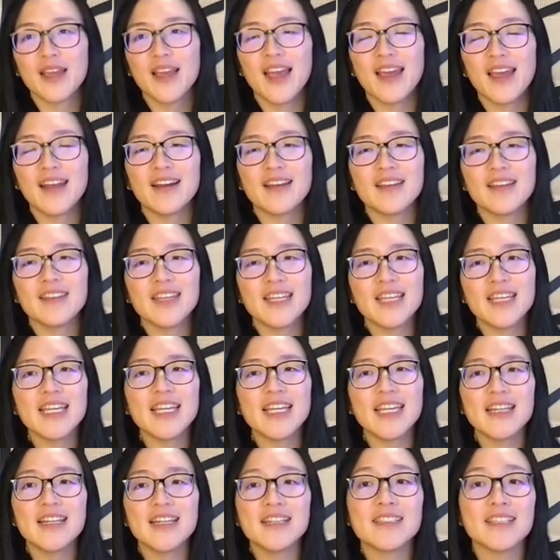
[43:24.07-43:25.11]
And I think
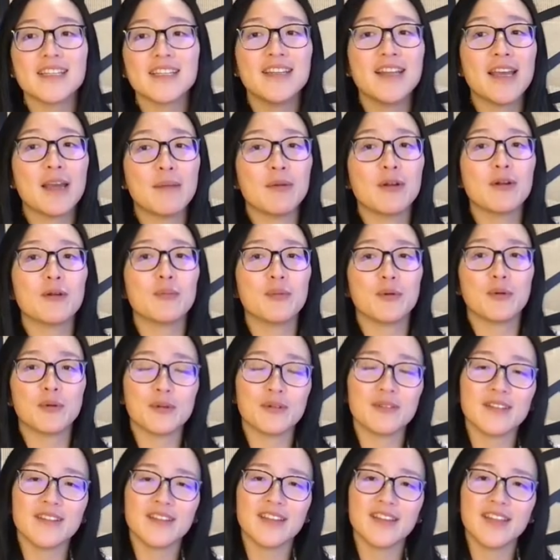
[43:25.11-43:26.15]
it is inevitable
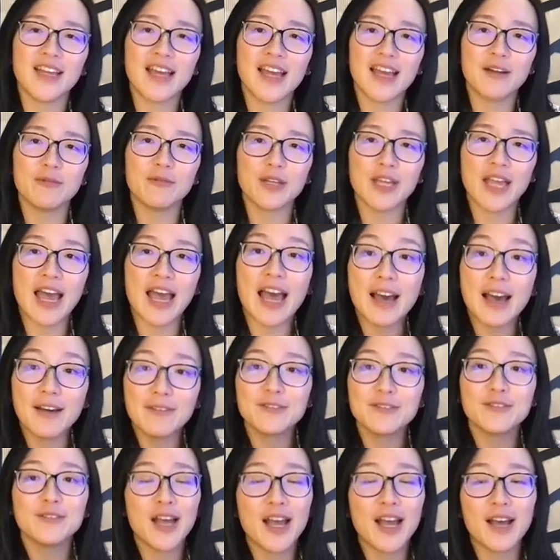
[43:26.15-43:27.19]
that we
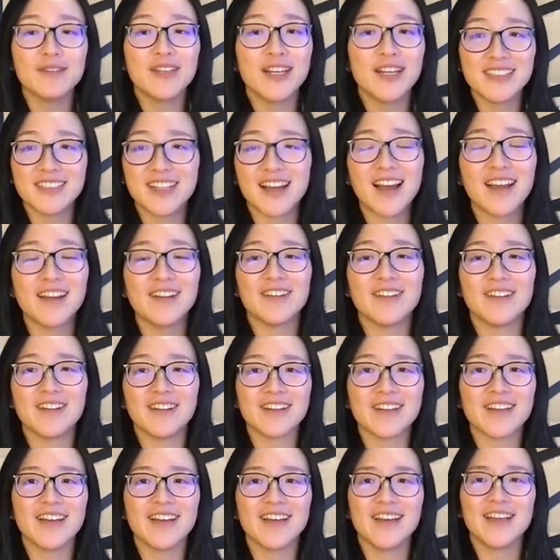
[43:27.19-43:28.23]
have to have that
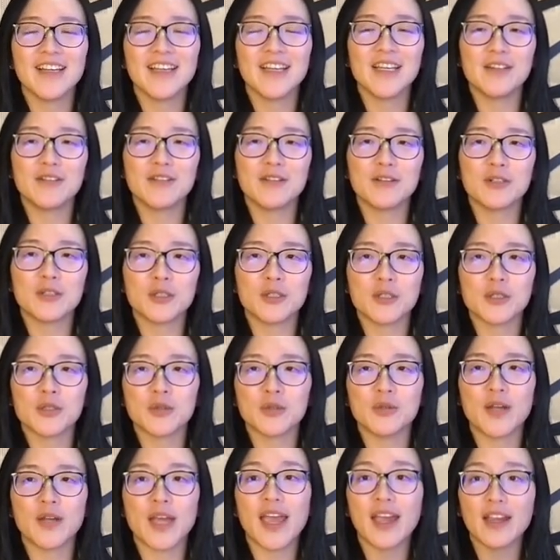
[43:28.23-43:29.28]
dialogue in order
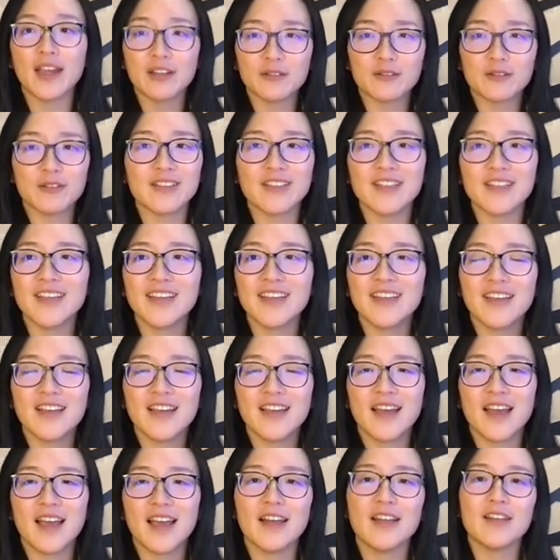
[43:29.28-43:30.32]
to accurately
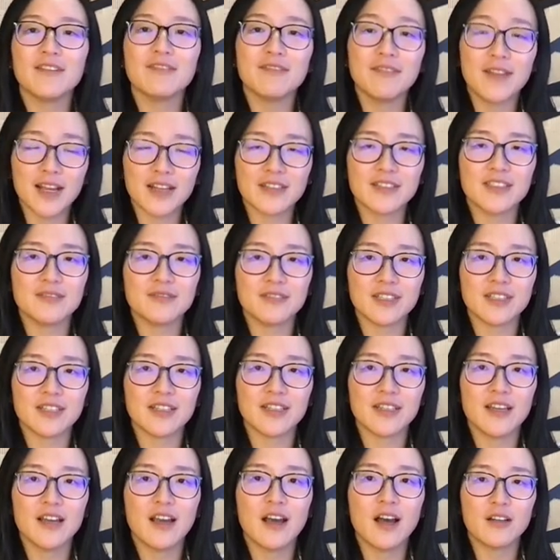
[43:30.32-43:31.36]
and
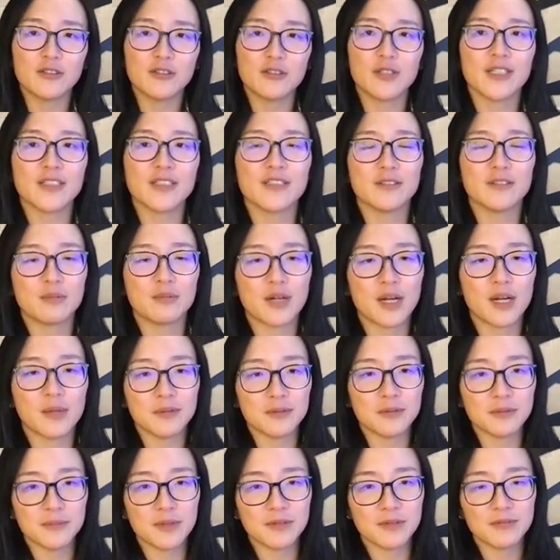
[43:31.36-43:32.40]
effectively address the
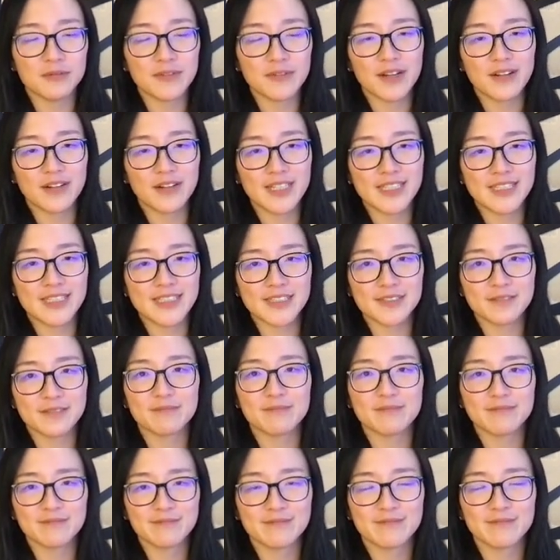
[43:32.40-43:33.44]
problem of fairness.
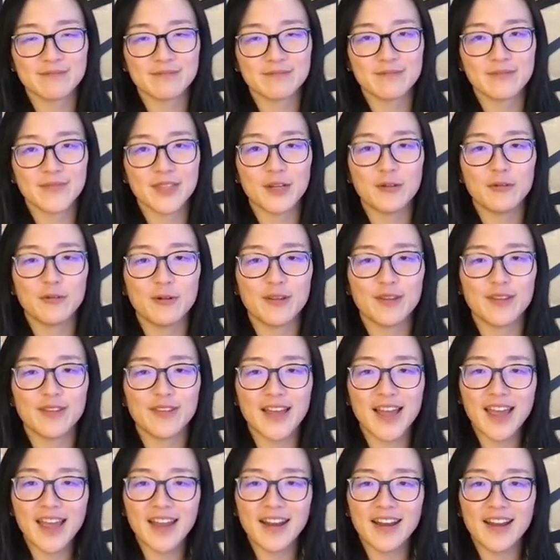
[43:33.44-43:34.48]
With
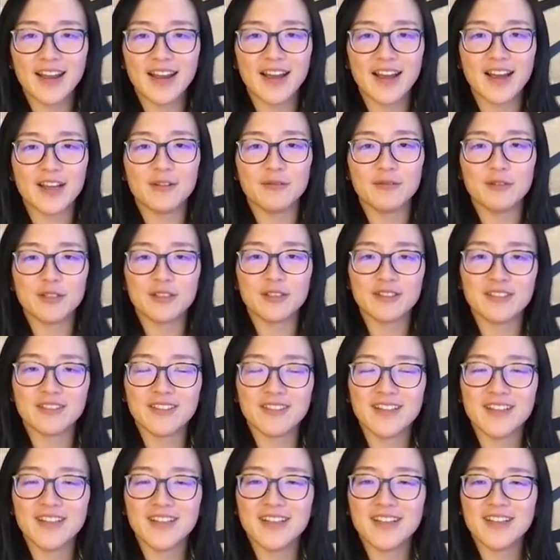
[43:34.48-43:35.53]
that, I will
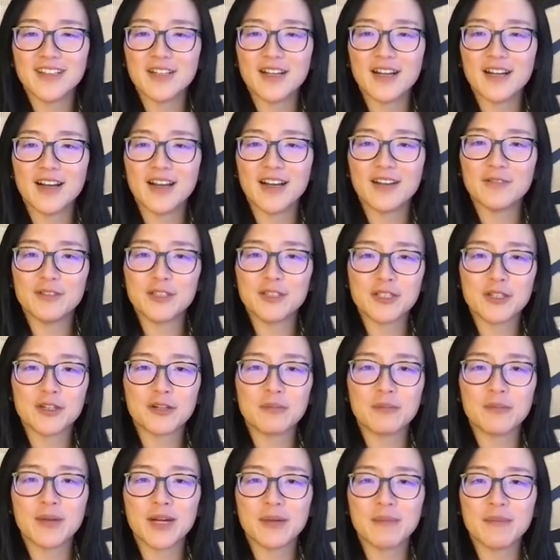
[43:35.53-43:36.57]

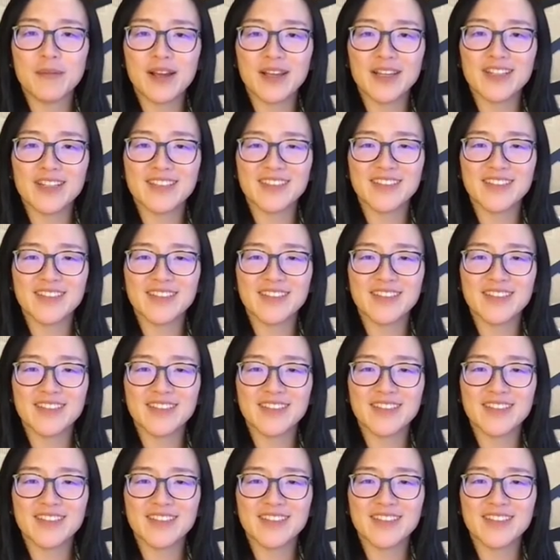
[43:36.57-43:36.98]
return my mic.